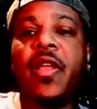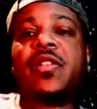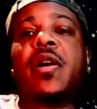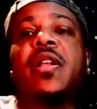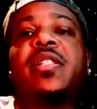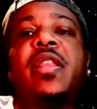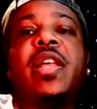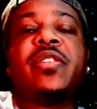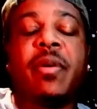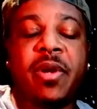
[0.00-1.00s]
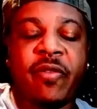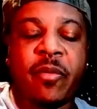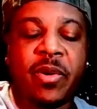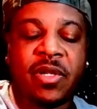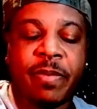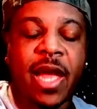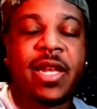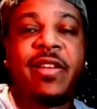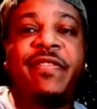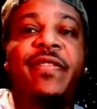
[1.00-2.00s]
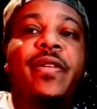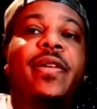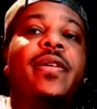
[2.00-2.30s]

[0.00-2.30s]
they're starting to see things from a different perspective.